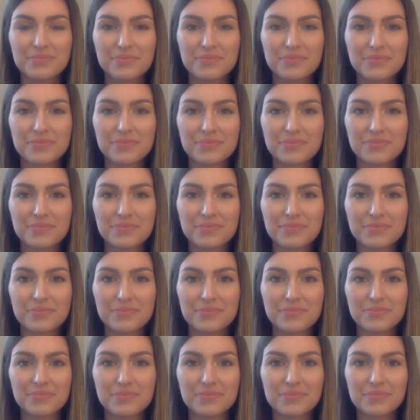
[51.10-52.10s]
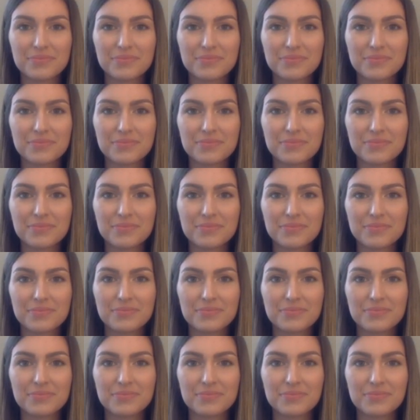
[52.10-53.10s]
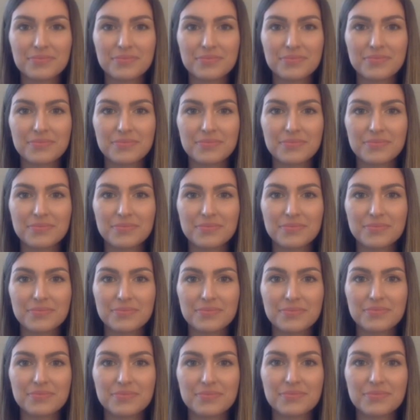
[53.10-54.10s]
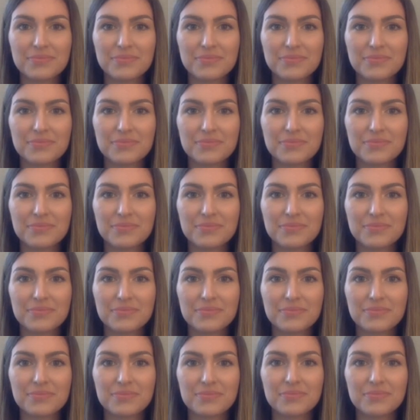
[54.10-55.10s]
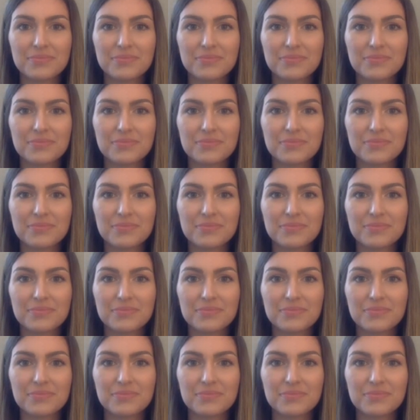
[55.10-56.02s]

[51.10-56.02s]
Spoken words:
The person shown says nothing.